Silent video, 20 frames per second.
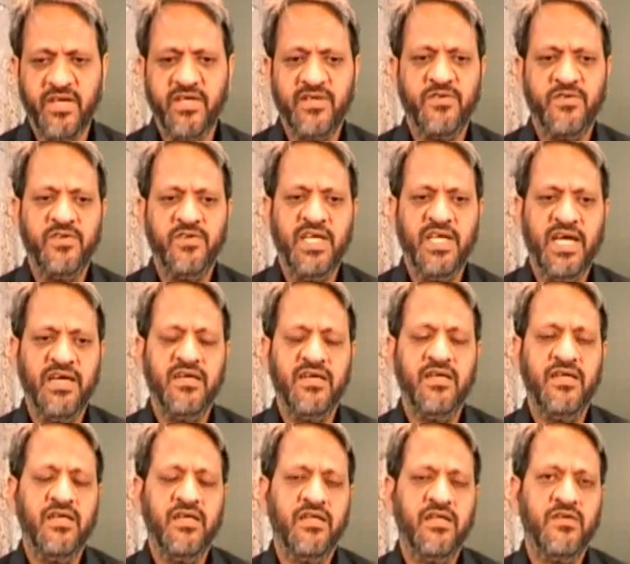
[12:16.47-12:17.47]
it could
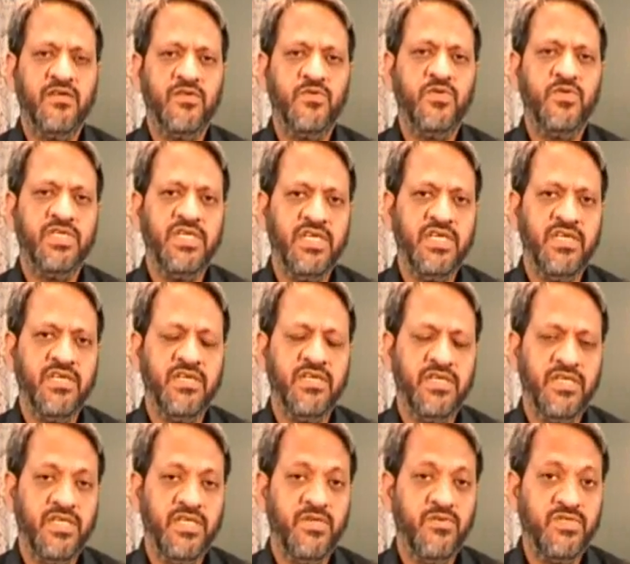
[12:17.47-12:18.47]
handle routine
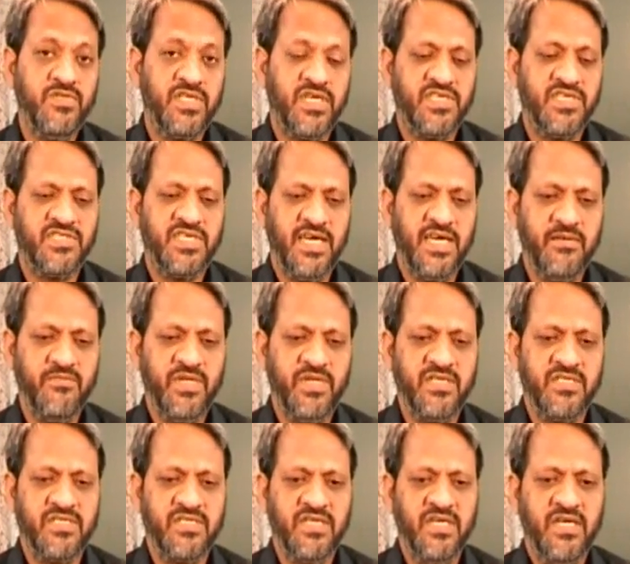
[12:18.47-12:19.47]
news
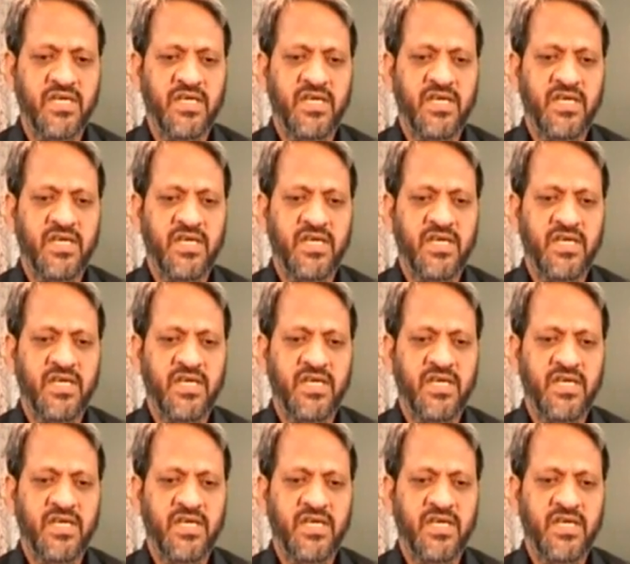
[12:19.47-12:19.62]
assignments